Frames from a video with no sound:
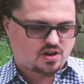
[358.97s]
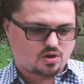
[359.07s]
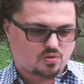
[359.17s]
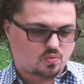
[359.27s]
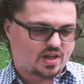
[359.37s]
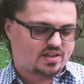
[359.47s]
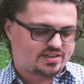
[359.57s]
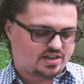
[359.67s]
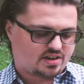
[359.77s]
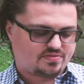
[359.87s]
or well
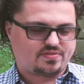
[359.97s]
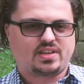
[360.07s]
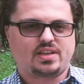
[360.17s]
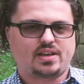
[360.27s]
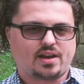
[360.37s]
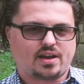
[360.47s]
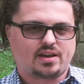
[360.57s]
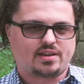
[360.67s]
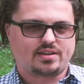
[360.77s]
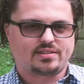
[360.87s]
enough the
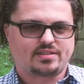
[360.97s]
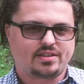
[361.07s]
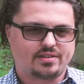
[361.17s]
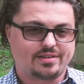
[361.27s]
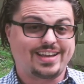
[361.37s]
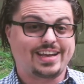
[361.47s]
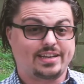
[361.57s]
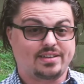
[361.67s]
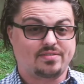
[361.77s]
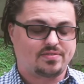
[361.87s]

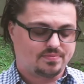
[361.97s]
negative.